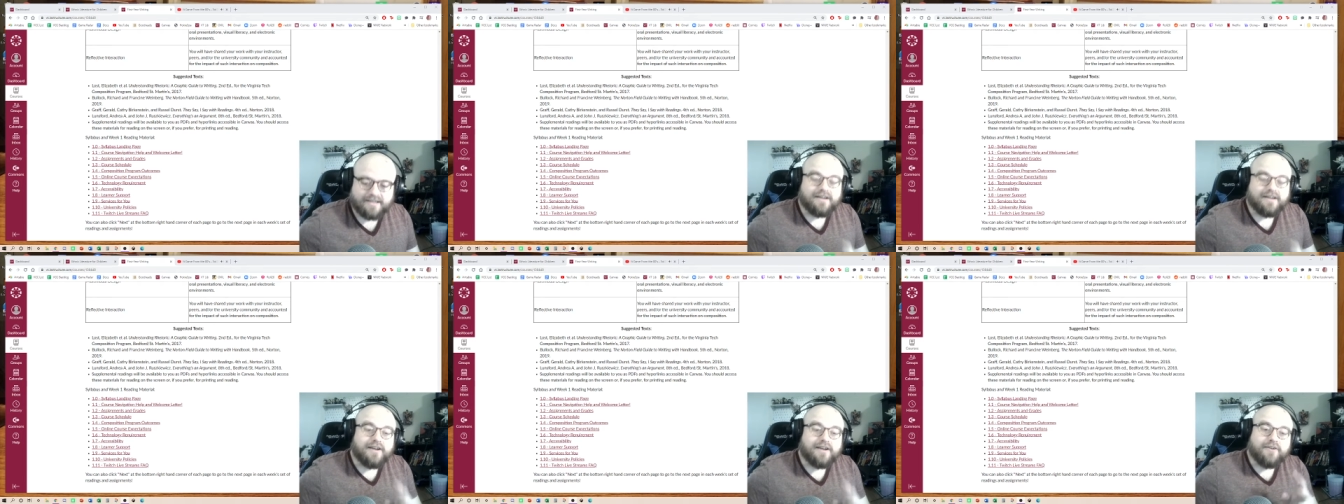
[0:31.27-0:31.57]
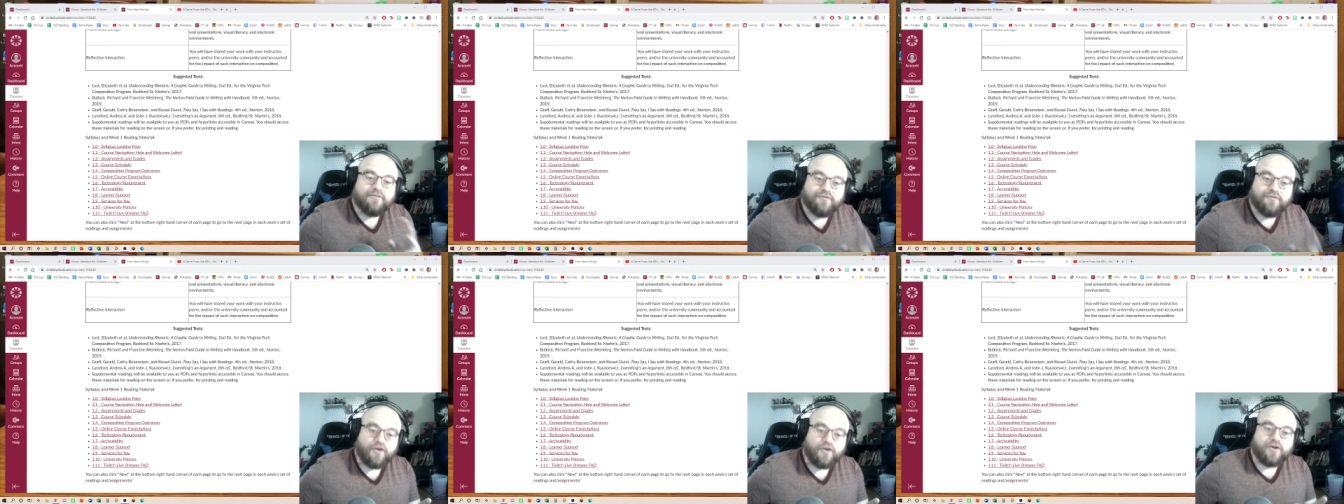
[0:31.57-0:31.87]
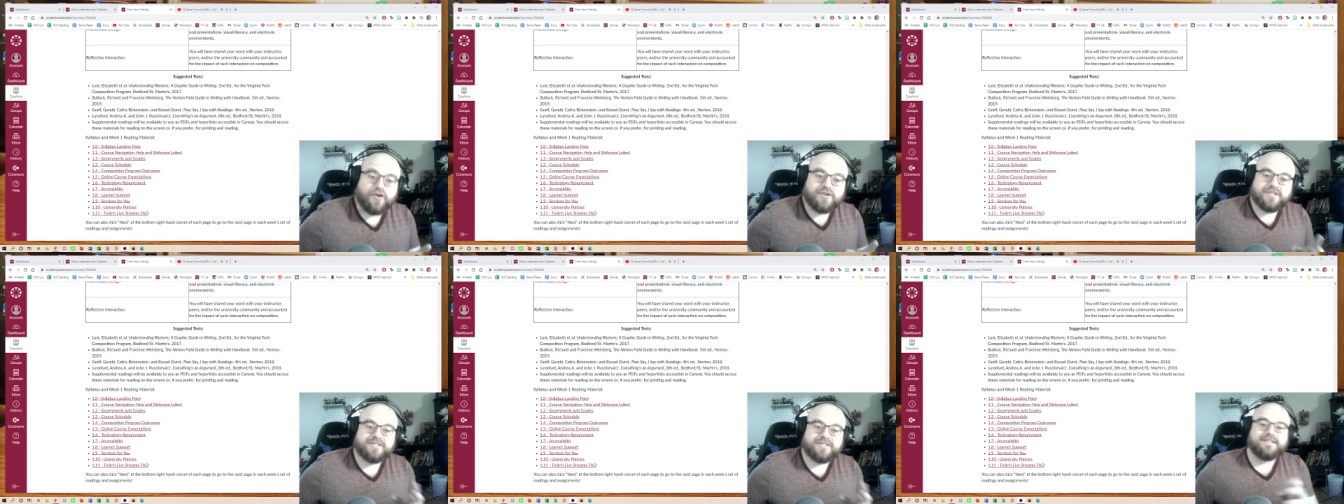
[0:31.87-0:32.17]

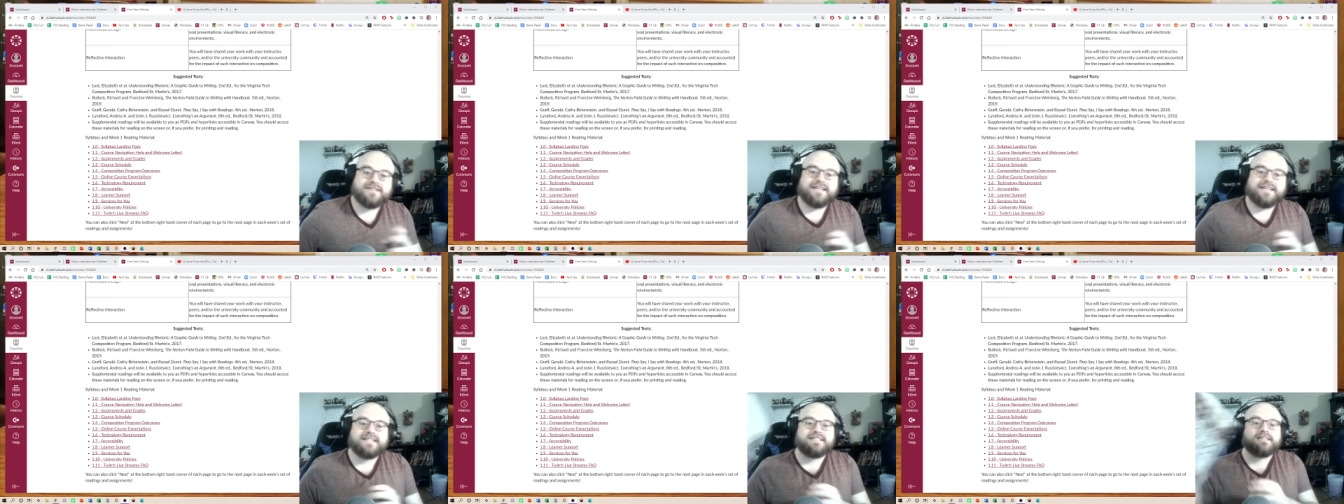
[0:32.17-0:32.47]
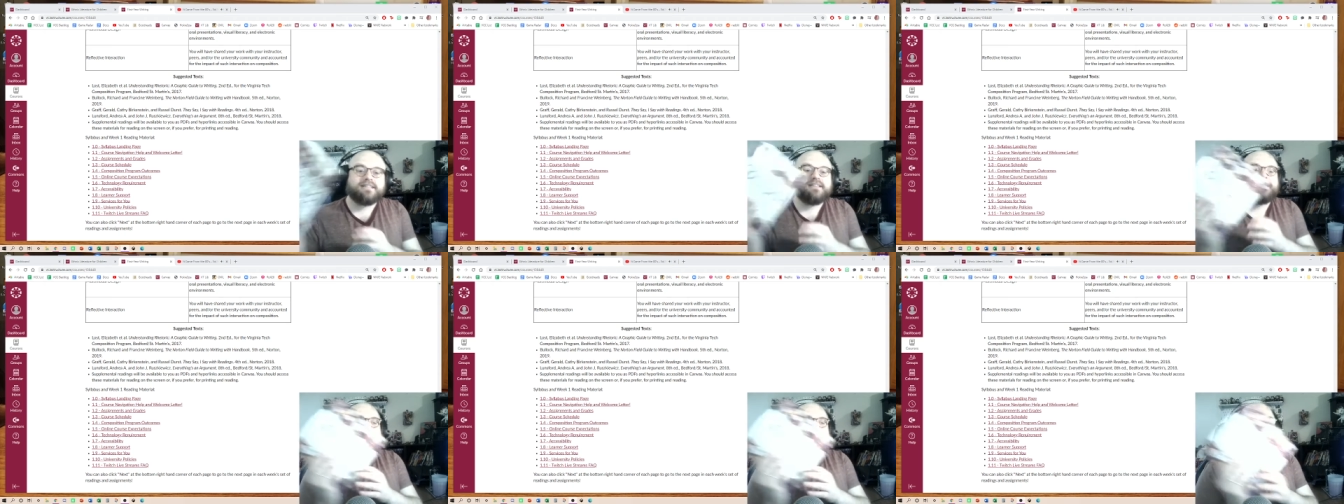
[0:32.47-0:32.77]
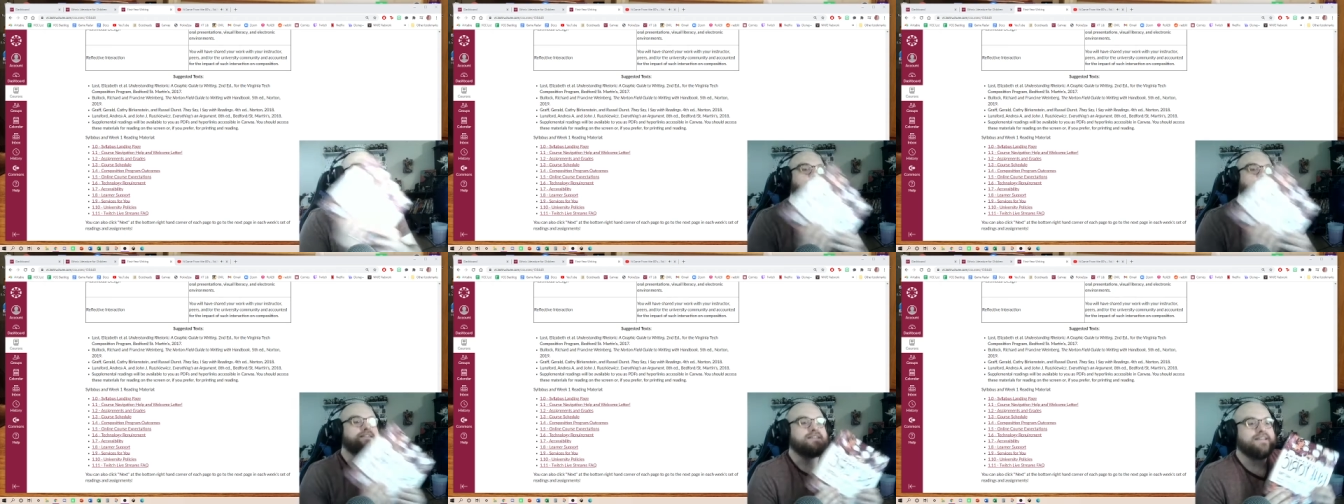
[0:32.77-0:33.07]
First that's
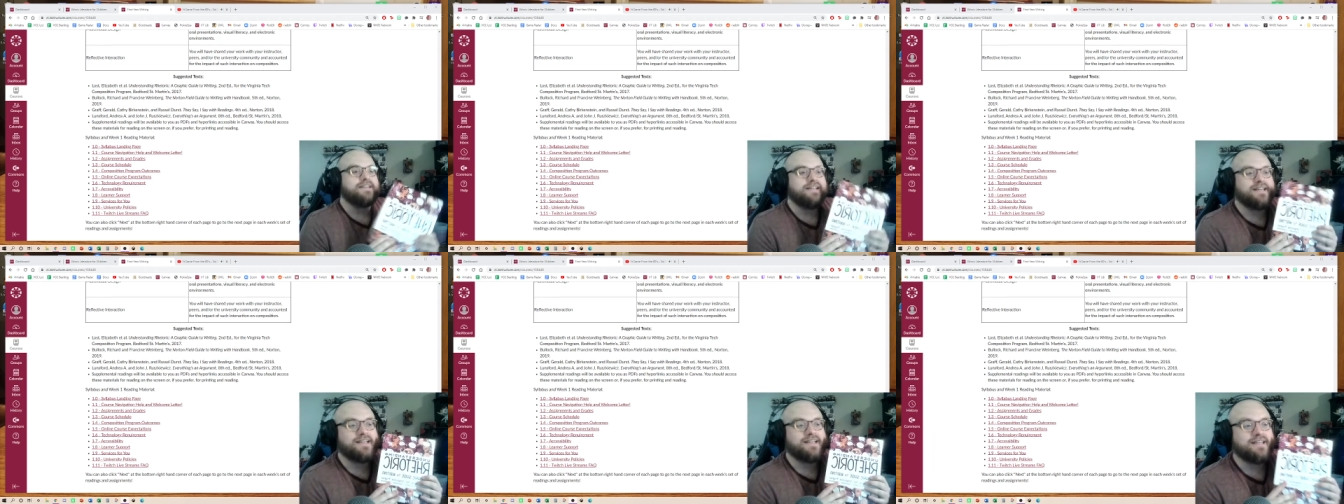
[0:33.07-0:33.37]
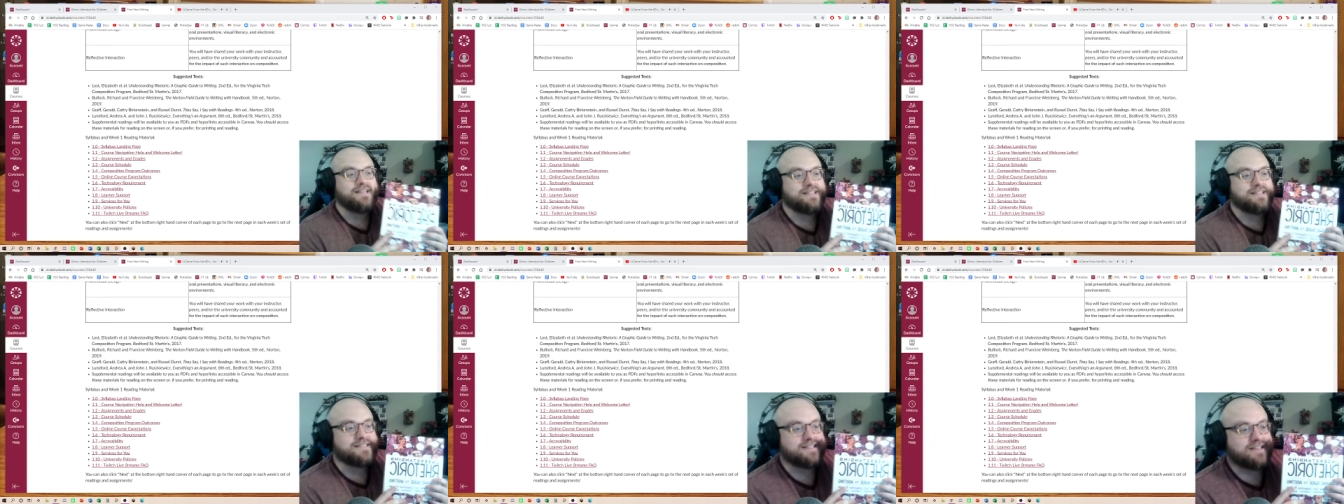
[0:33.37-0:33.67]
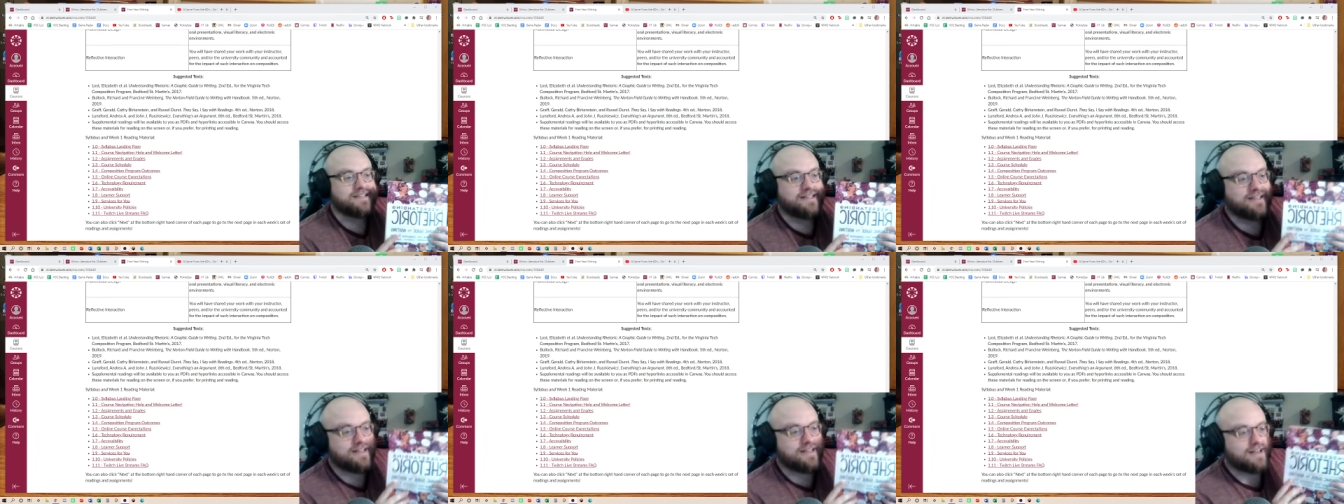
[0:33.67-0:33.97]
listed is
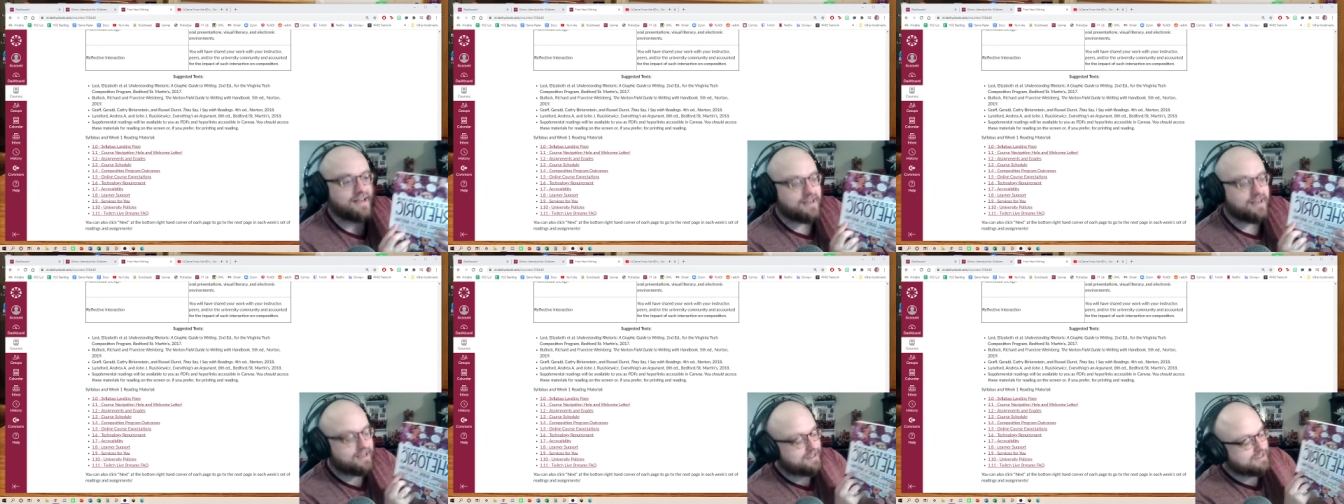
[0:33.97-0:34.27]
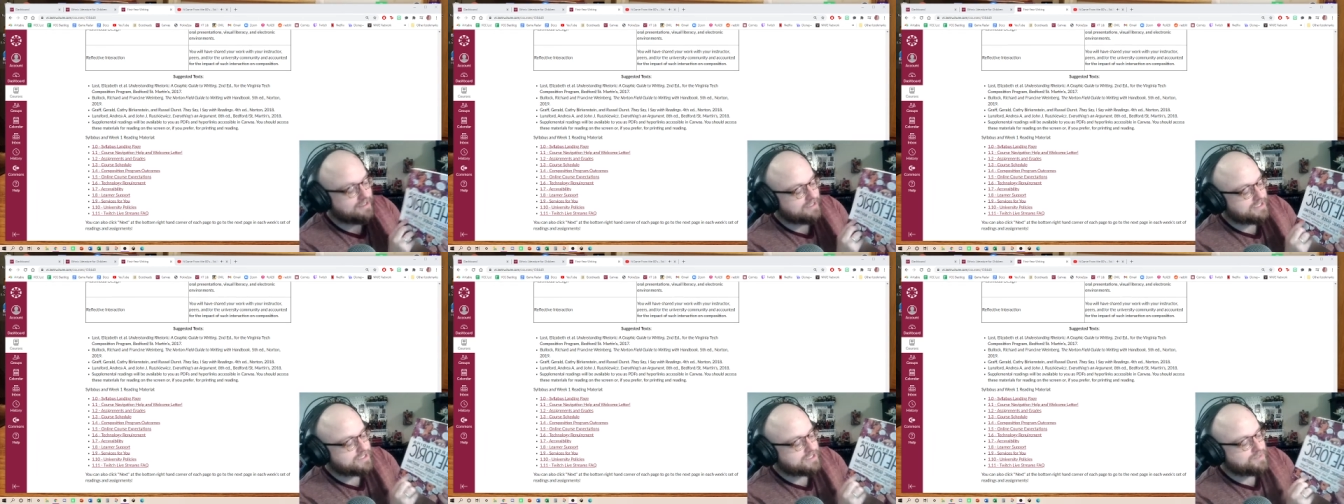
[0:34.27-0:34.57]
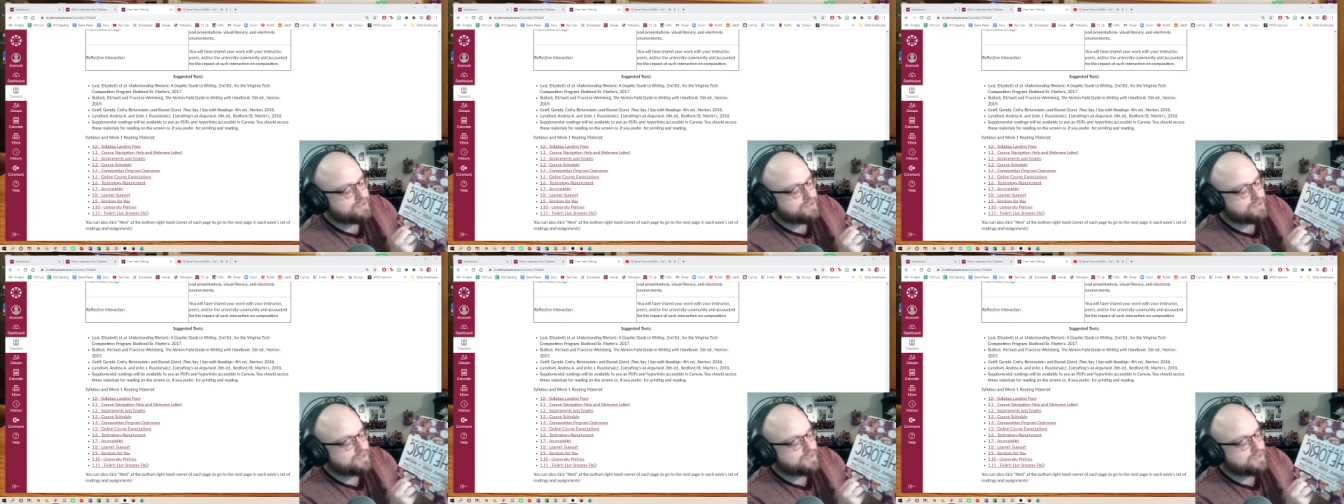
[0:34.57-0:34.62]
Elizabeth